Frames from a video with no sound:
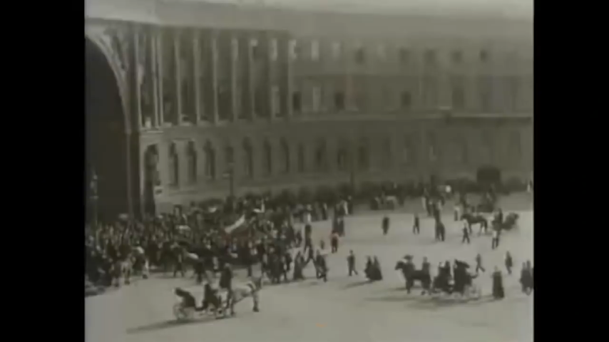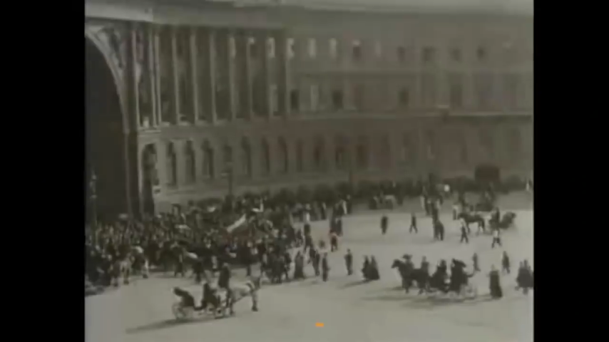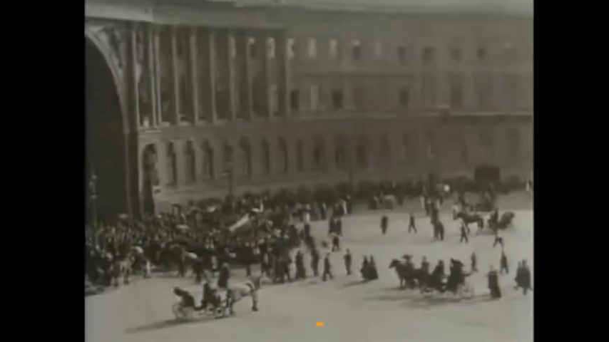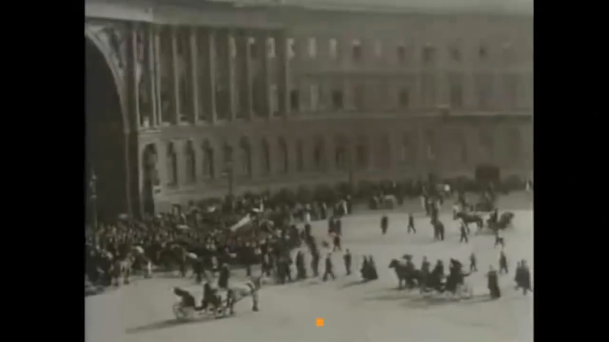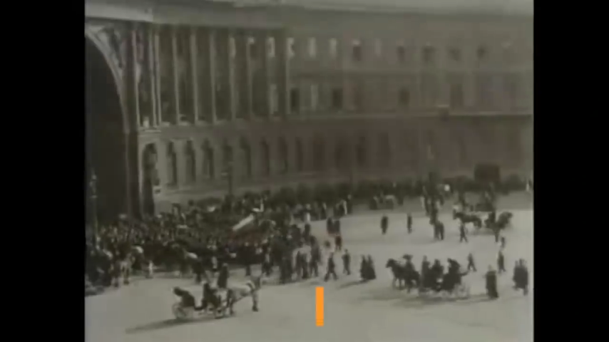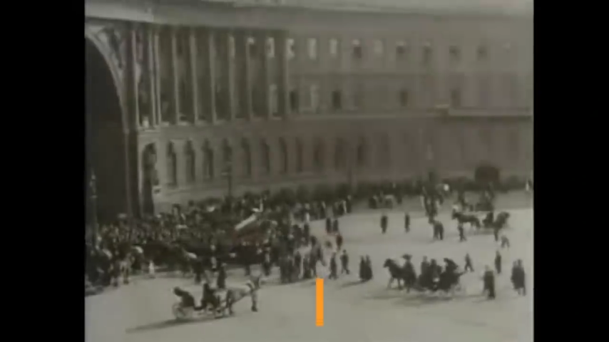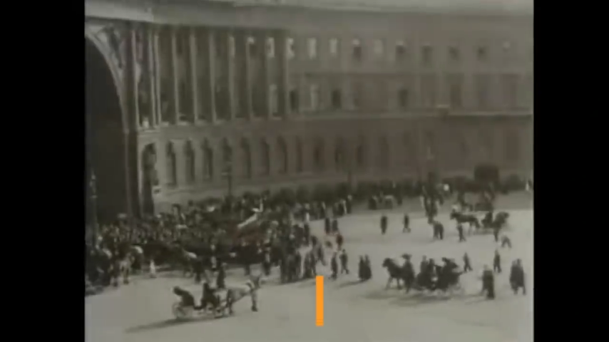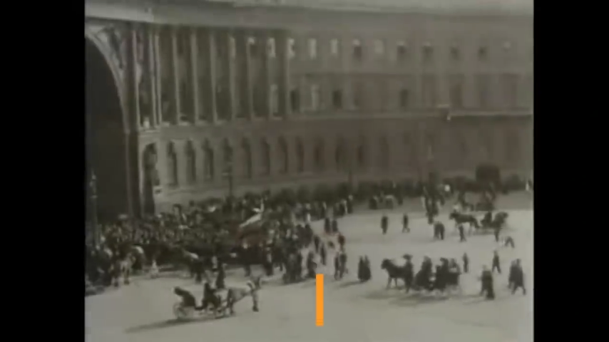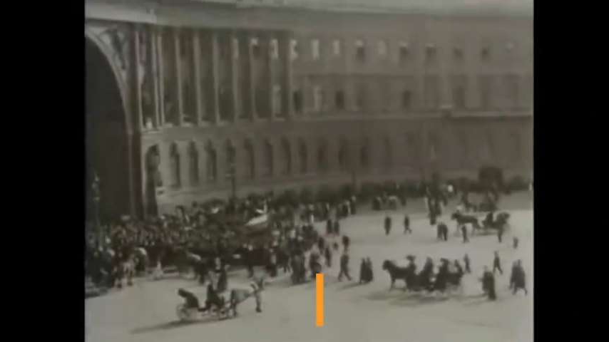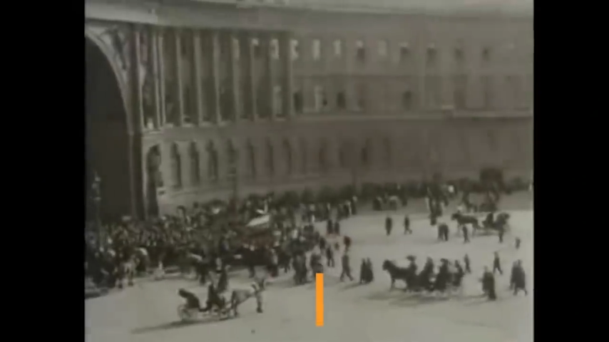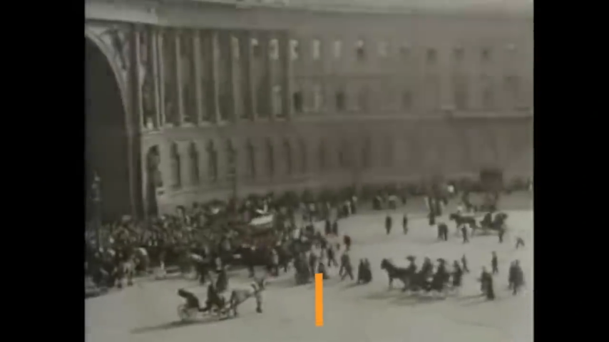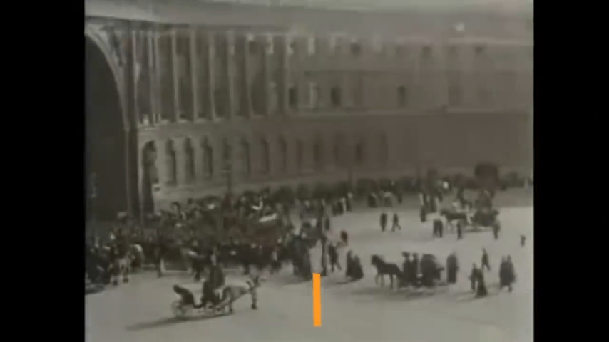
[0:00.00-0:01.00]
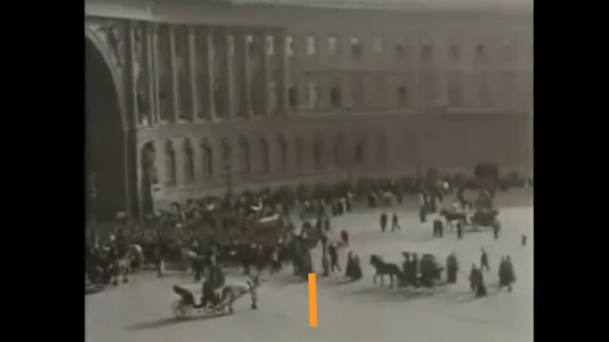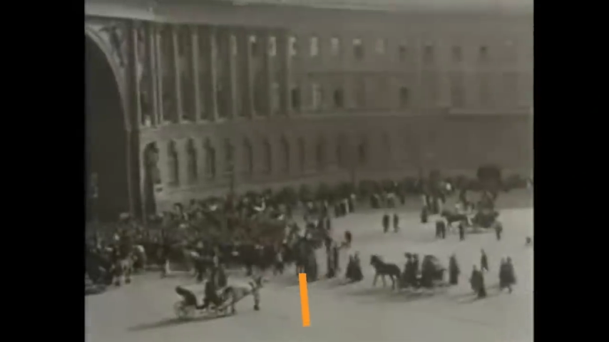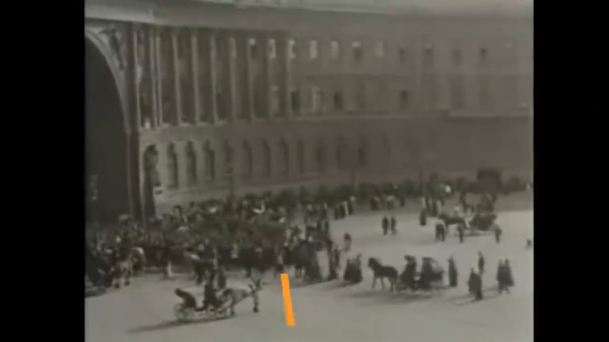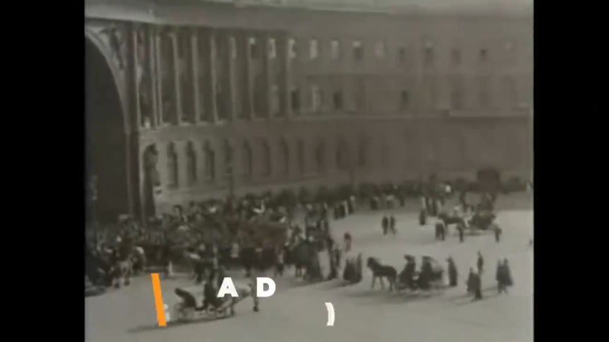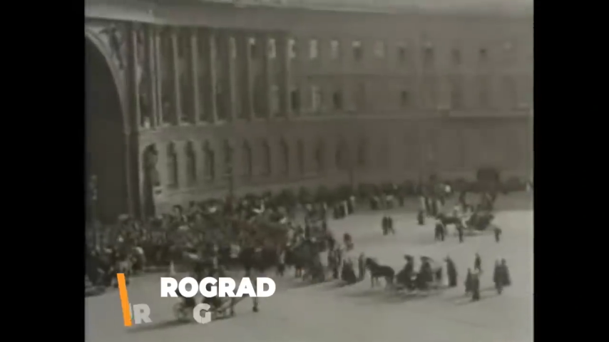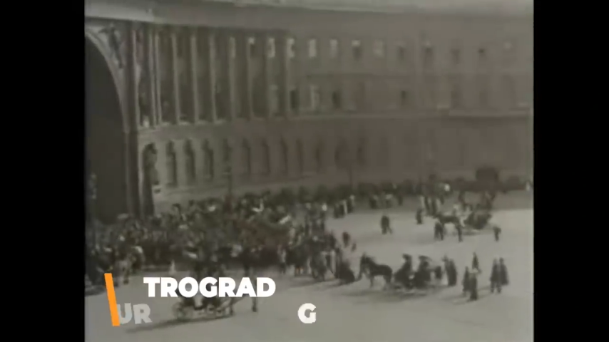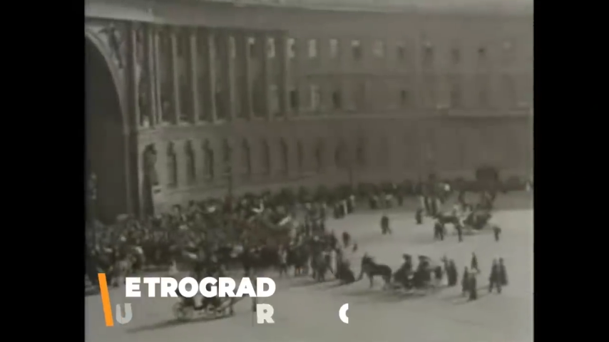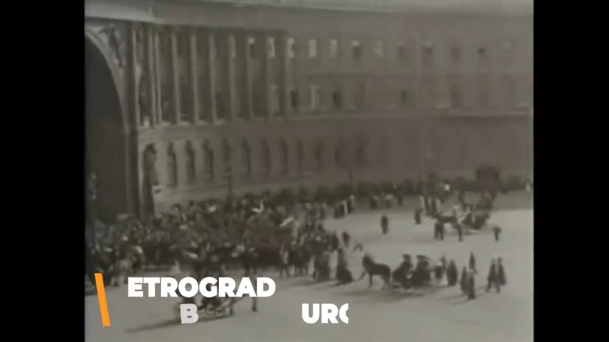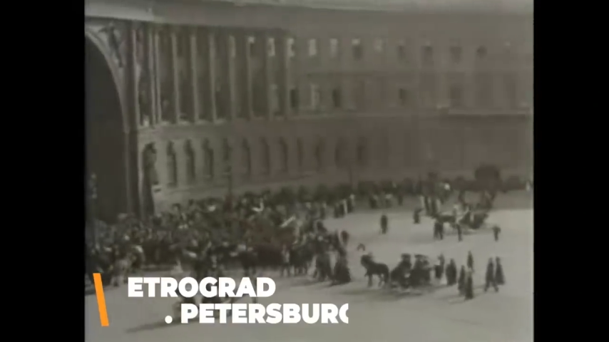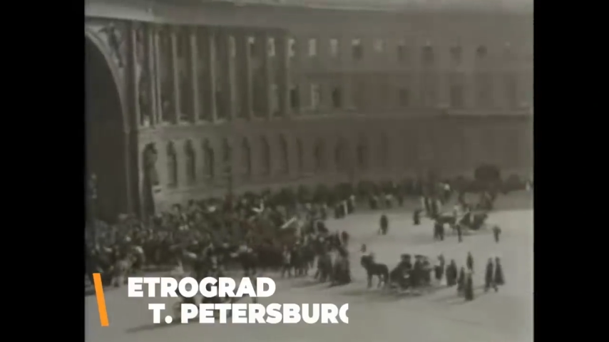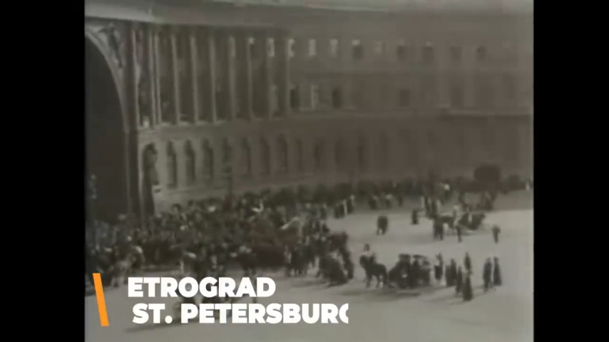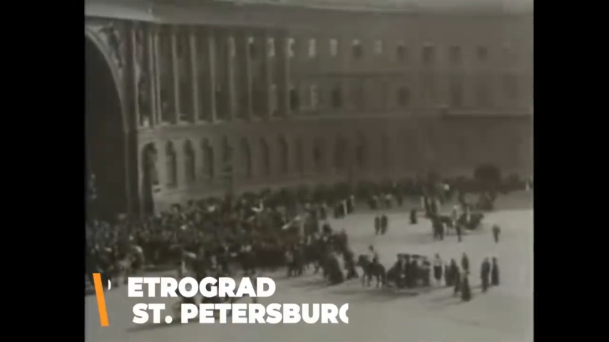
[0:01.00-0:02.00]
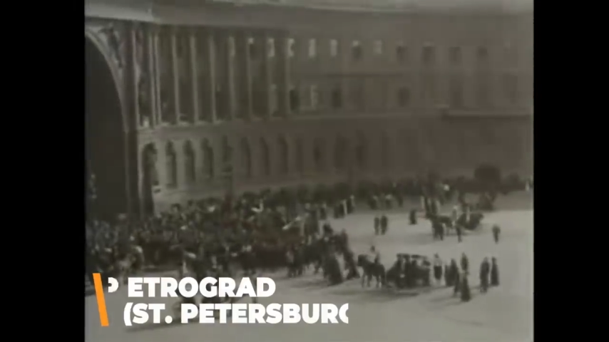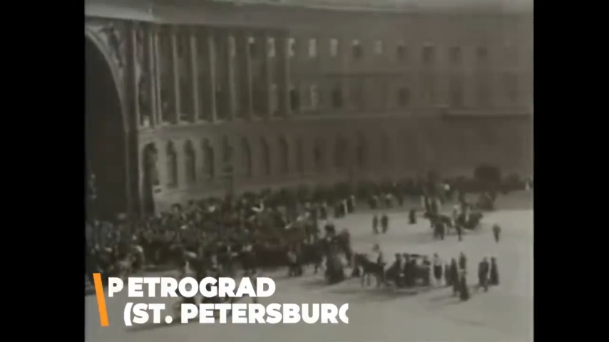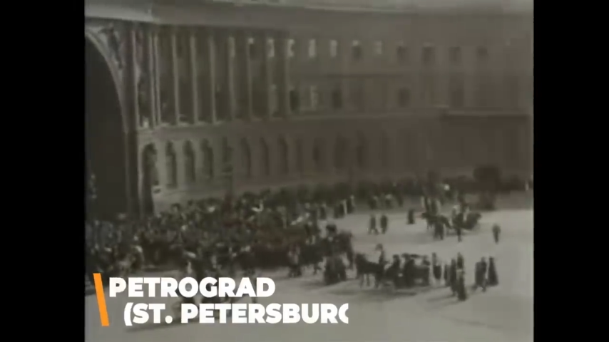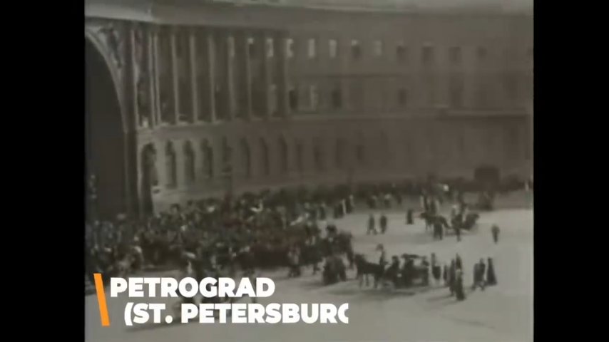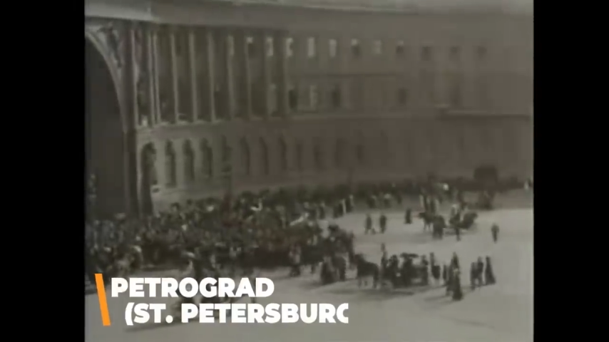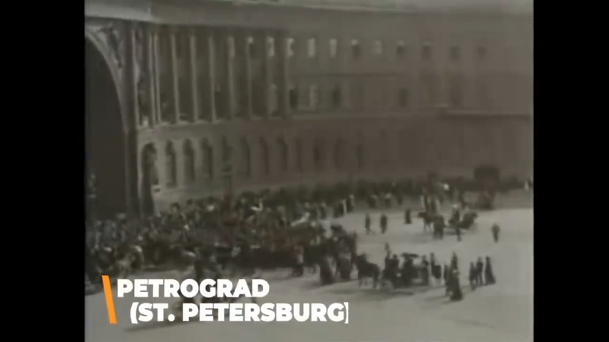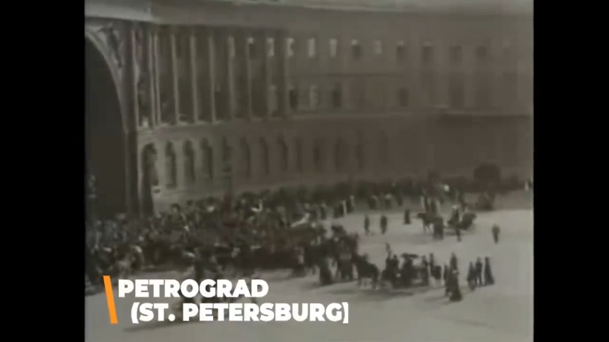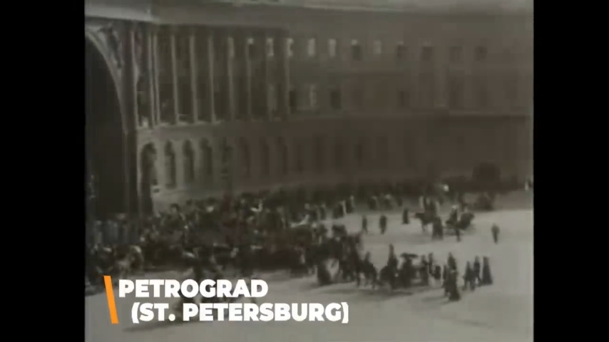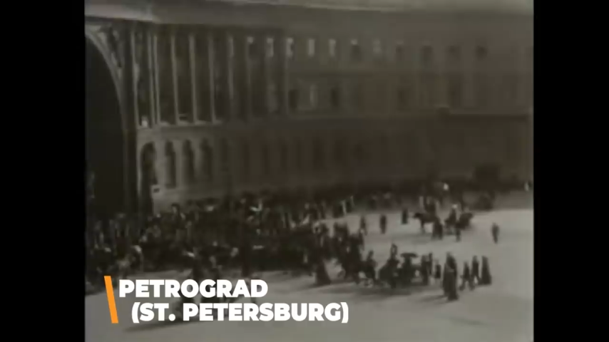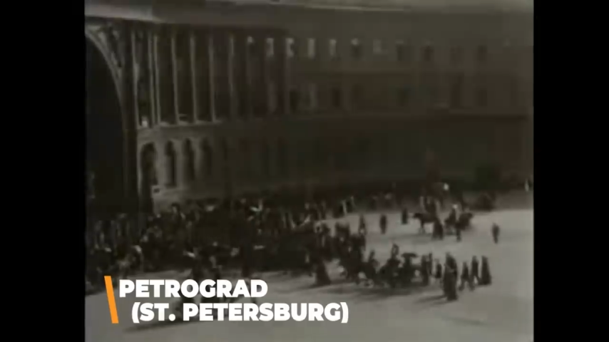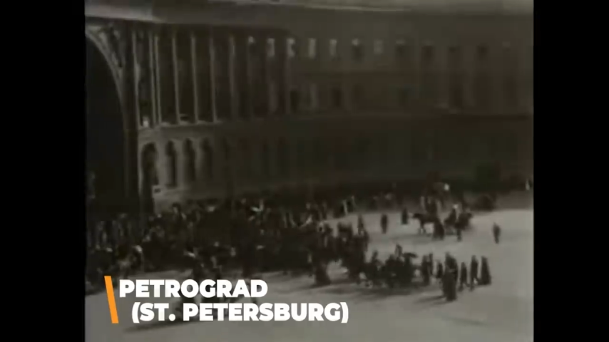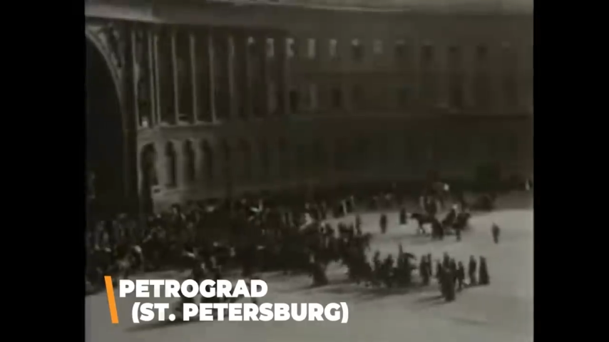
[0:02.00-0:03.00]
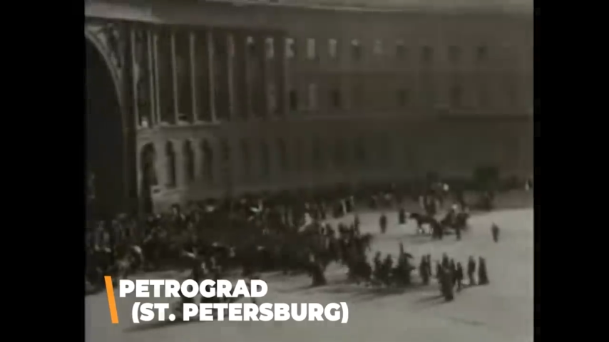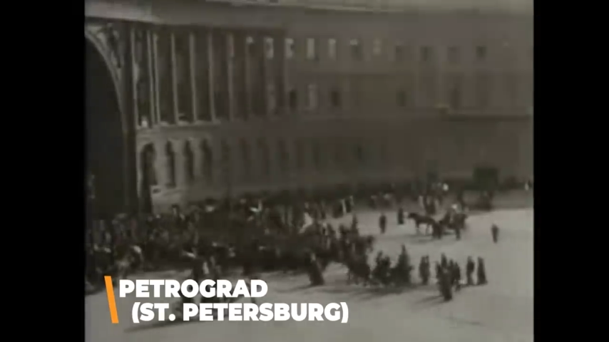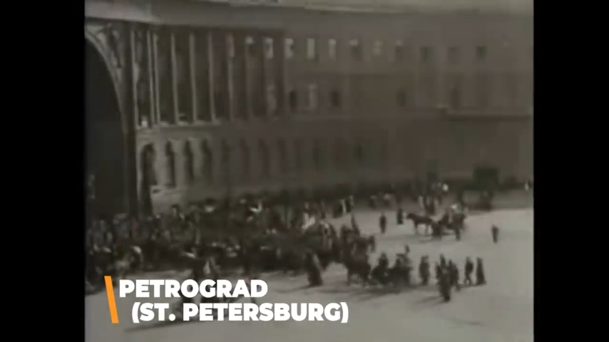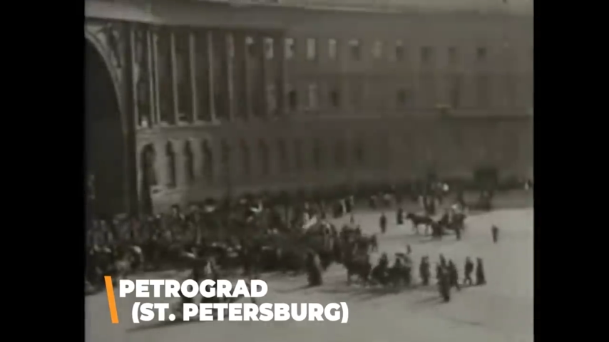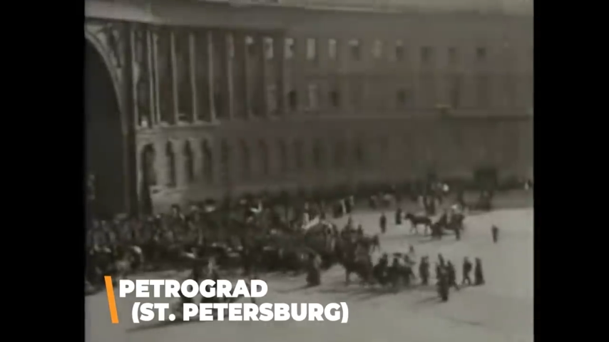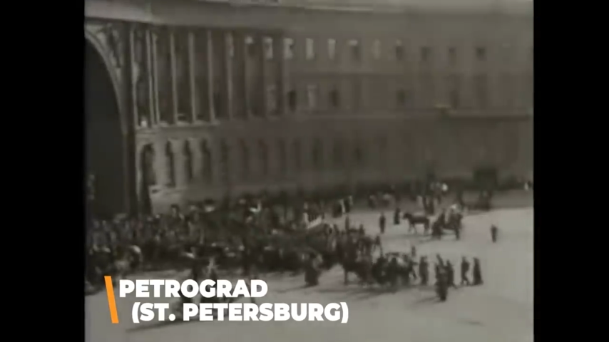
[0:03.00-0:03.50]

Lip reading: (no speaker visible)